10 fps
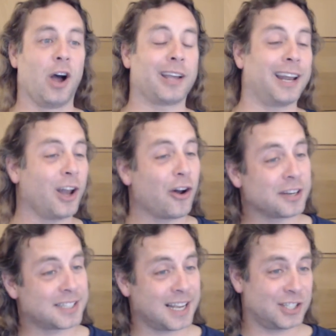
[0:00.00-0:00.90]
okay,
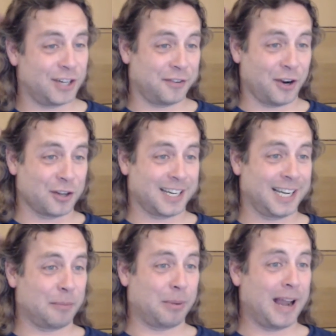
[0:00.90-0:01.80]
Laura says she forgot to
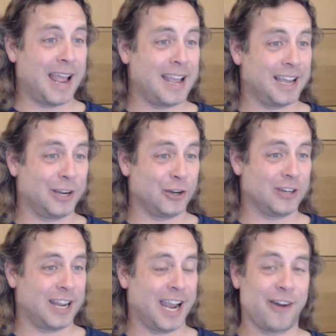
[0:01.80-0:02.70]
click play and
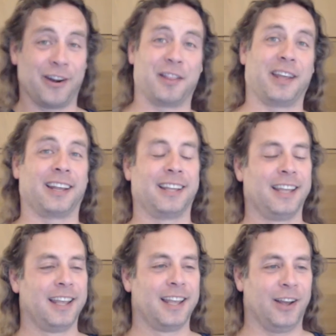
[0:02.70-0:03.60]
couldn't hear anything.
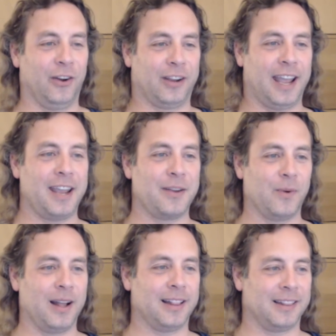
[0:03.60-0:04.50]
Okay,
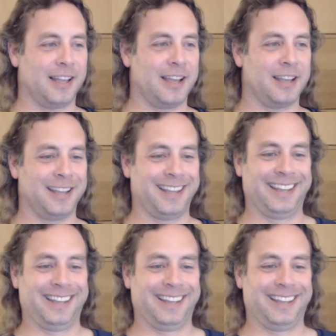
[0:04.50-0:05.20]
well, uh,